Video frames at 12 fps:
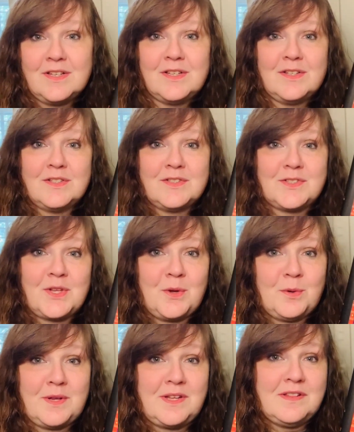
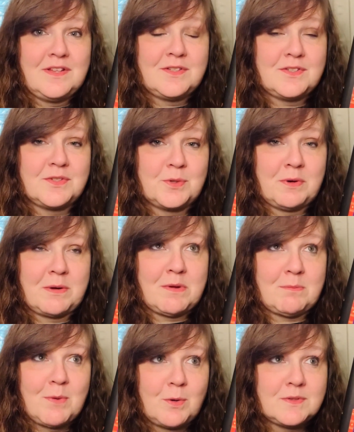So in this story,
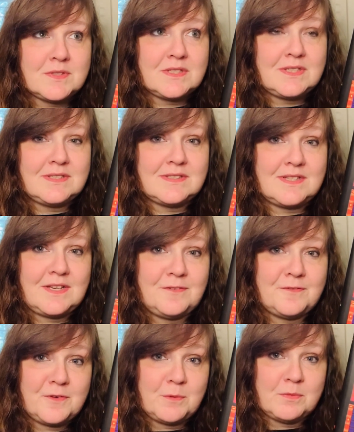we mostly see
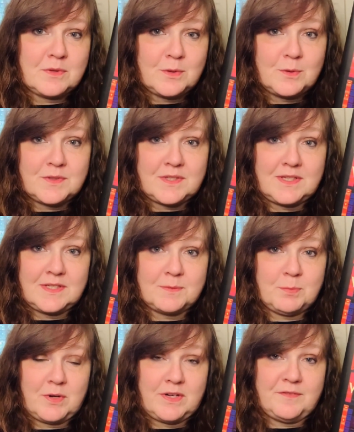from Lucy's
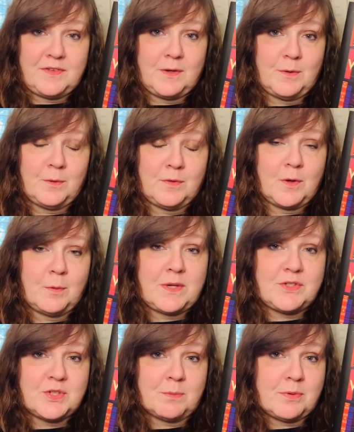point of view, though we
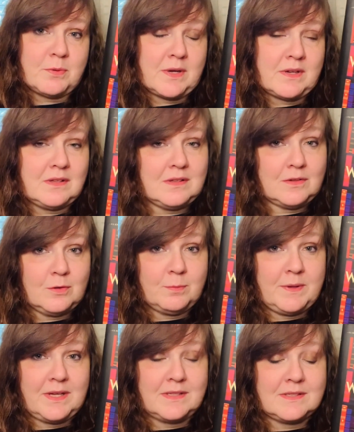jump around a little
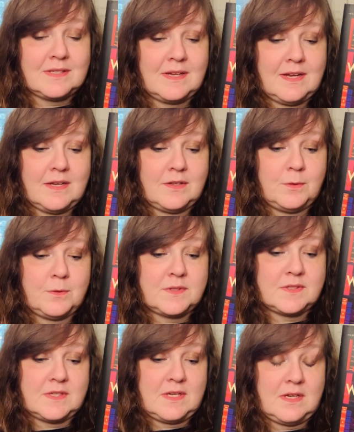bit, and you
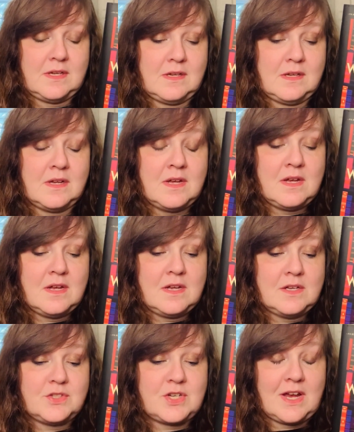see
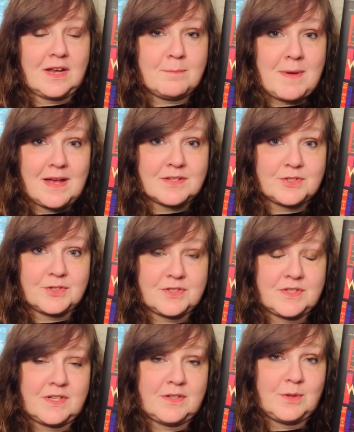Jack
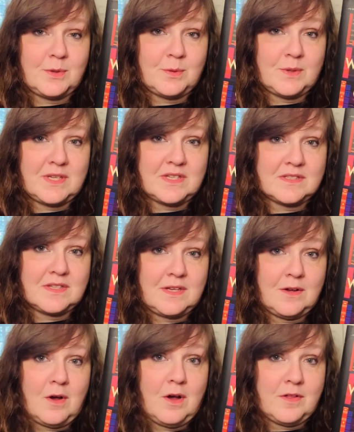Masterson, who is
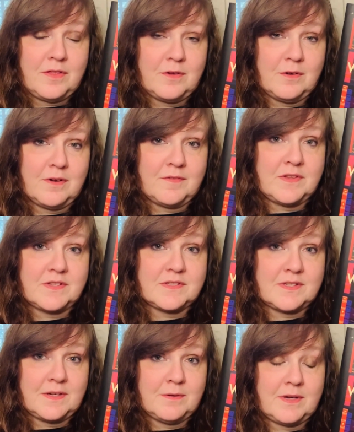the author of the
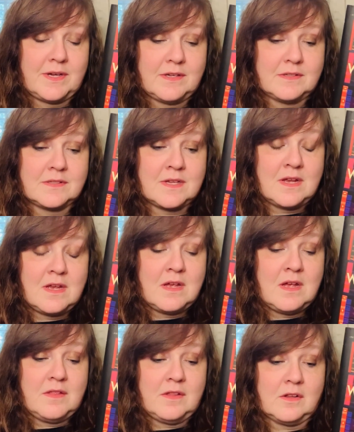series,
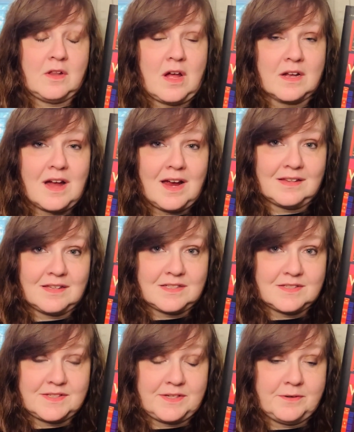the Clock
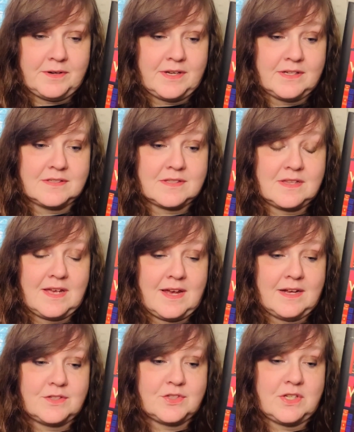Island series
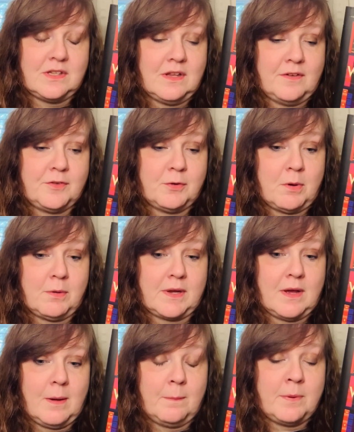that she loved
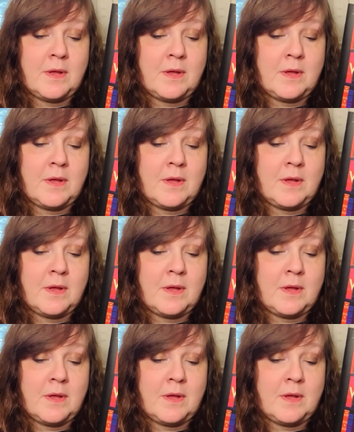growing up.